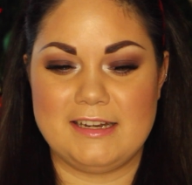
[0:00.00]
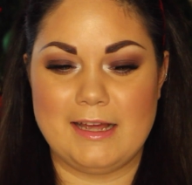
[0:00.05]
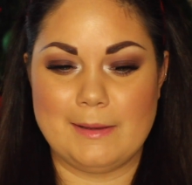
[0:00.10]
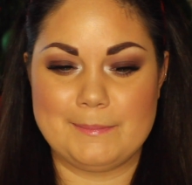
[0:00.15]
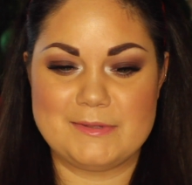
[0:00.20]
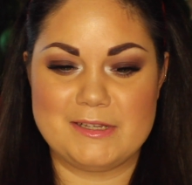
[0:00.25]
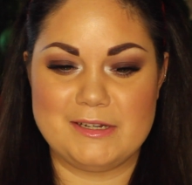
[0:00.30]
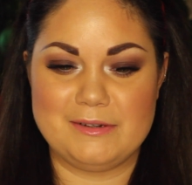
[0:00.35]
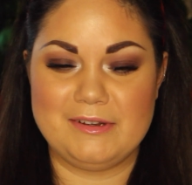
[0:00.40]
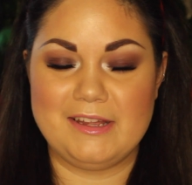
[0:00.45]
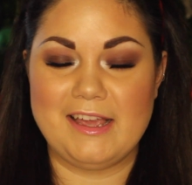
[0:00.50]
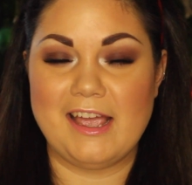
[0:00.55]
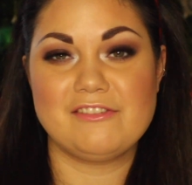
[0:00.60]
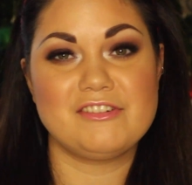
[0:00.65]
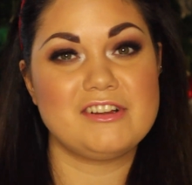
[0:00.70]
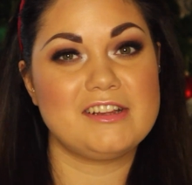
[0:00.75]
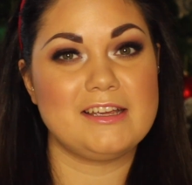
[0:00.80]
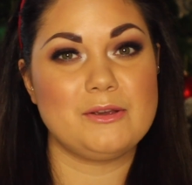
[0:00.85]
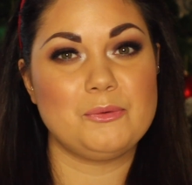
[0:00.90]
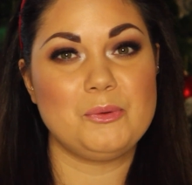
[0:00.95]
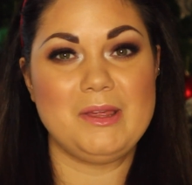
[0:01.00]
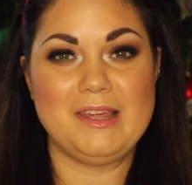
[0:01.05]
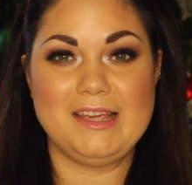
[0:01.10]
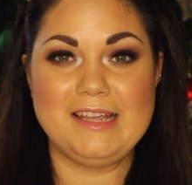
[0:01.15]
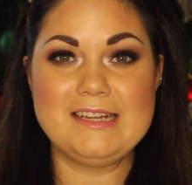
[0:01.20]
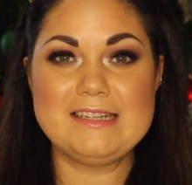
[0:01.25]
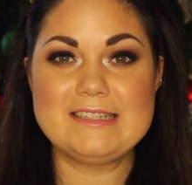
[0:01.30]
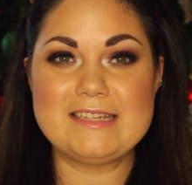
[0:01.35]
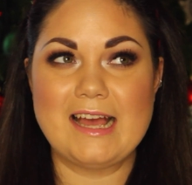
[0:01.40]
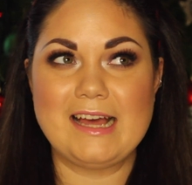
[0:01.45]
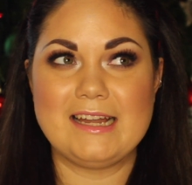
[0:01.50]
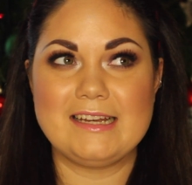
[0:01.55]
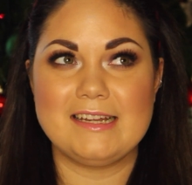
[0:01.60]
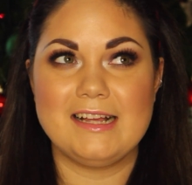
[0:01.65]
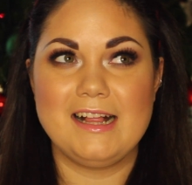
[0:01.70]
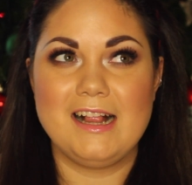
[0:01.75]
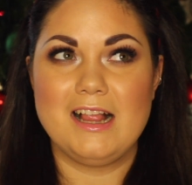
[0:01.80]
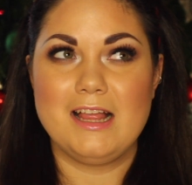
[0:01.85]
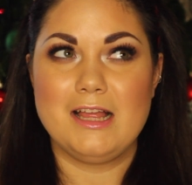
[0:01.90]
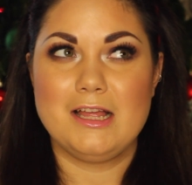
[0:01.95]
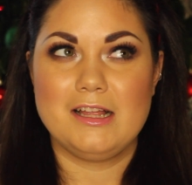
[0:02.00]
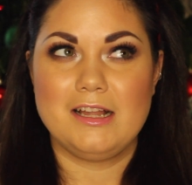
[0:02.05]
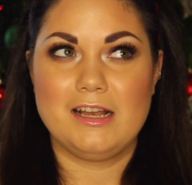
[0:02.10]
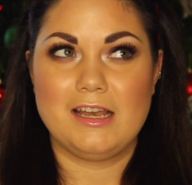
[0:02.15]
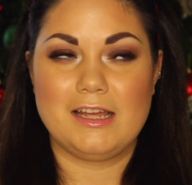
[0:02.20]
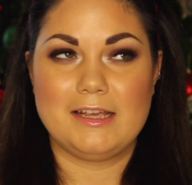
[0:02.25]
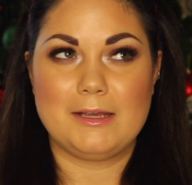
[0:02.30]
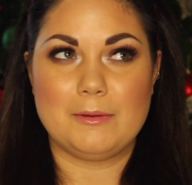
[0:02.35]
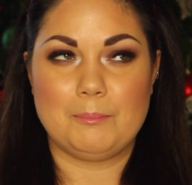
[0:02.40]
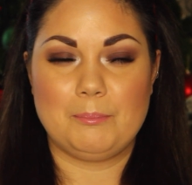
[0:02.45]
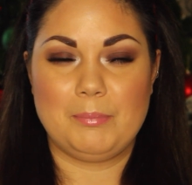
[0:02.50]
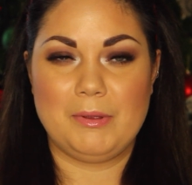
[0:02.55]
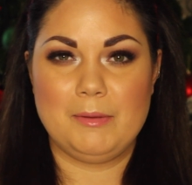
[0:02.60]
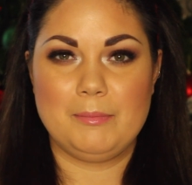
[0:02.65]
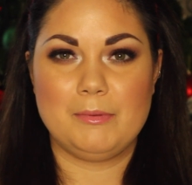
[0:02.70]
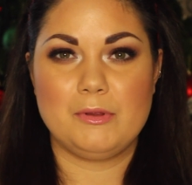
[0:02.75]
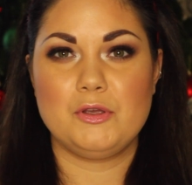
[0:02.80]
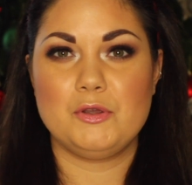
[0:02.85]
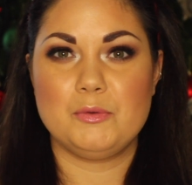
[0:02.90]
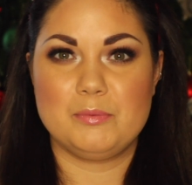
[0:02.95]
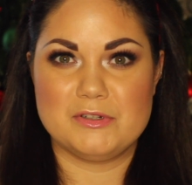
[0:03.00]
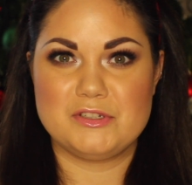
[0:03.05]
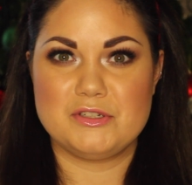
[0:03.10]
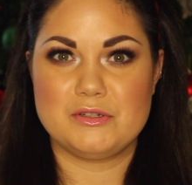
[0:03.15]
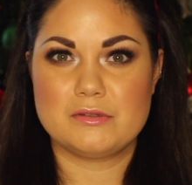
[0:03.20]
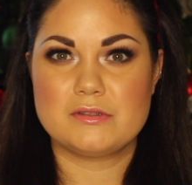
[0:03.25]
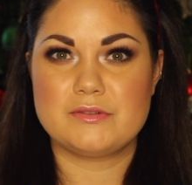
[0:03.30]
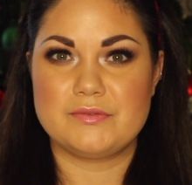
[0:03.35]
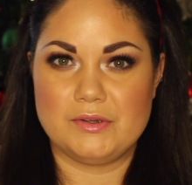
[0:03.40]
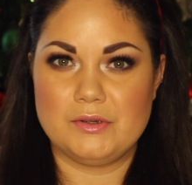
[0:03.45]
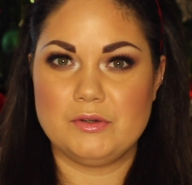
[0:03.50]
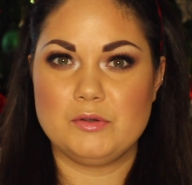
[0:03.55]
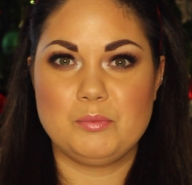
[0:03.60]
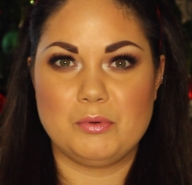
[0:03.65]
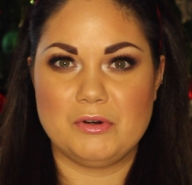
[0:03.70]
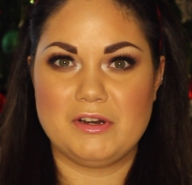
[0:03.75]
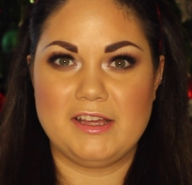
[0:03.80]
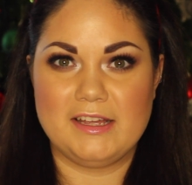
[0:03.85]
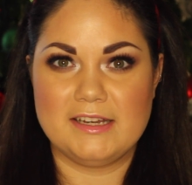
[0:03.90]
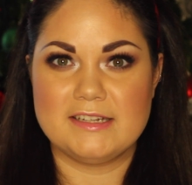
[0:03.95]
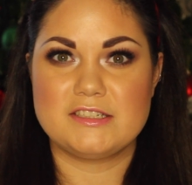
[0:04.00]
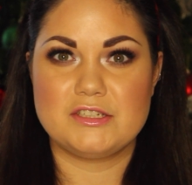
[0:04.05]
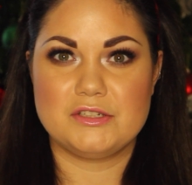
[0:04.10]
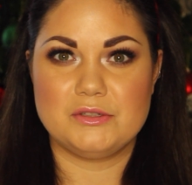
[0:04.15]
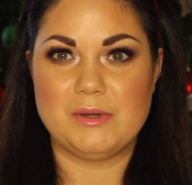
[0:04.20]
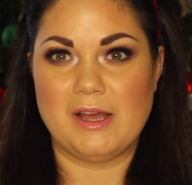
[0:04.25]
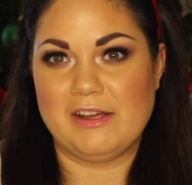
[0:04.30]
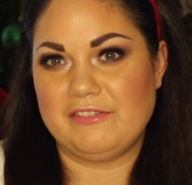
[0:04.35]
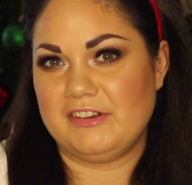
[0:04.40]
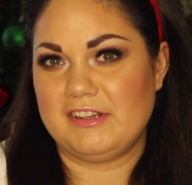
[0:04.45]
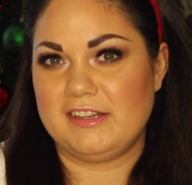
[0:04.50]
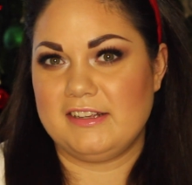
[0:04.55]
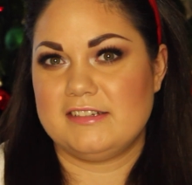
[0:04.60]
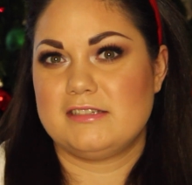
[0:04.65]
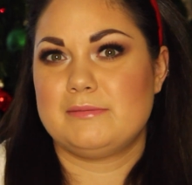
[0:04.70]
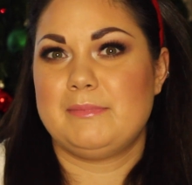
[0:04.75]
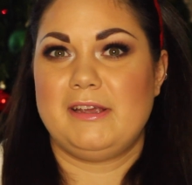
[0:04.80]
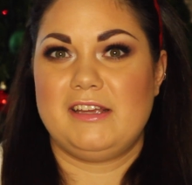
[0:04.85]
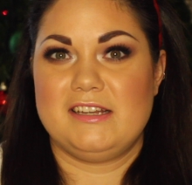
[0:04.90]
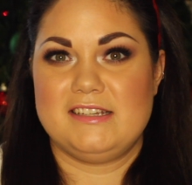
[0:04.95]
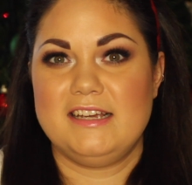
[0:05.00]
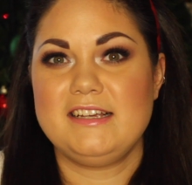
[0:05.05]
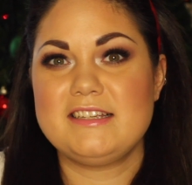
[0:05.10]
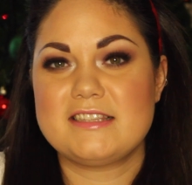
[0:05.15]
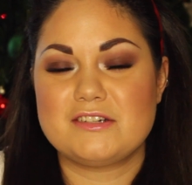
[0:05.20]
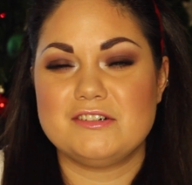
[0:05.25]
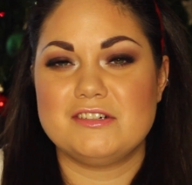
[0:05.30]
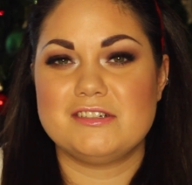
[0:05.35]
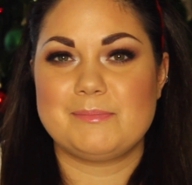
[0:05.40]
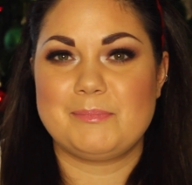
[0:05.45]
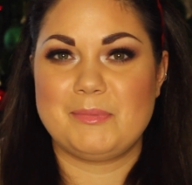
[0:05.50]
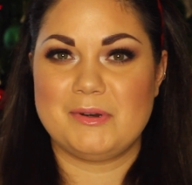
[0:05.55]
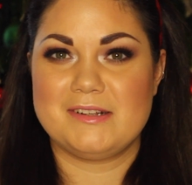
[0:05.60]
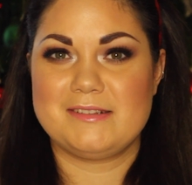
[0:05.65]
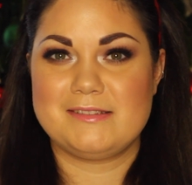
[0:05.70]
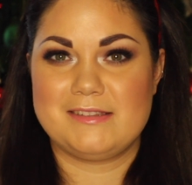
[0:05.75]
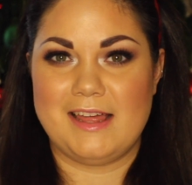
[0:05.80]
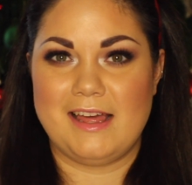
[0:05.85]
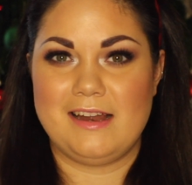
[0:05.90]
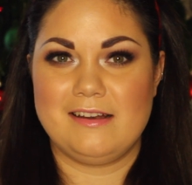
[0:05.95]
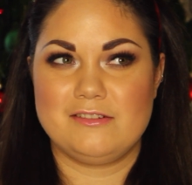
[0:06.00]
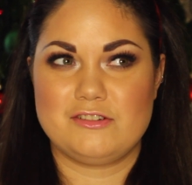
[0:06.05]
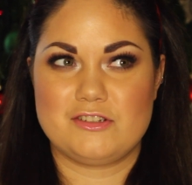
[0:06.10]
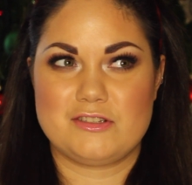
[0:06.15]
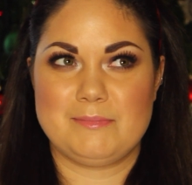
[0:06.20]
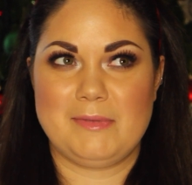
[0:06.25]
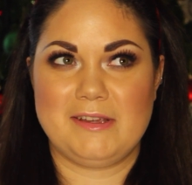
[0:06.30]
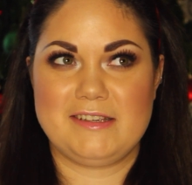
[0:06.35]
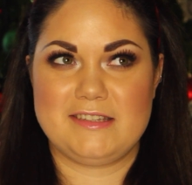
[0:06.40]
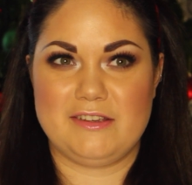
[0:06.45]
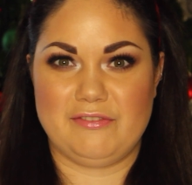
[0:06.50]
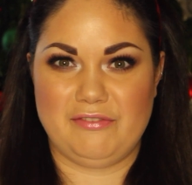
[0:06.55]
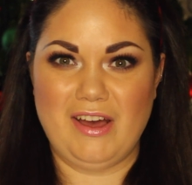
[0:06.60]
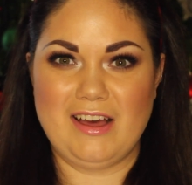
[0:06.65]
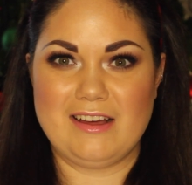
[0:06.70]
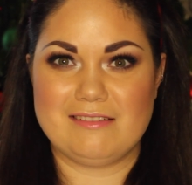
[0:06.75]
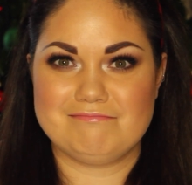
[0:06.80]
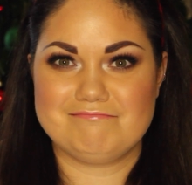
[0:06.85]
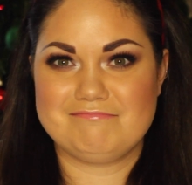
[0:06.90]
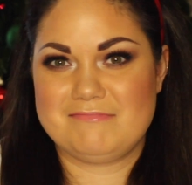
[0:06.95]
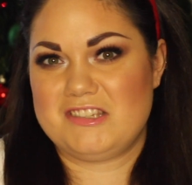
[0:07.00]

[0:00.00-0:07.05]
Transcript: in absolutely everything we eat, and like people who produce food put it into everything to make it taste good, but it then just makes you fat.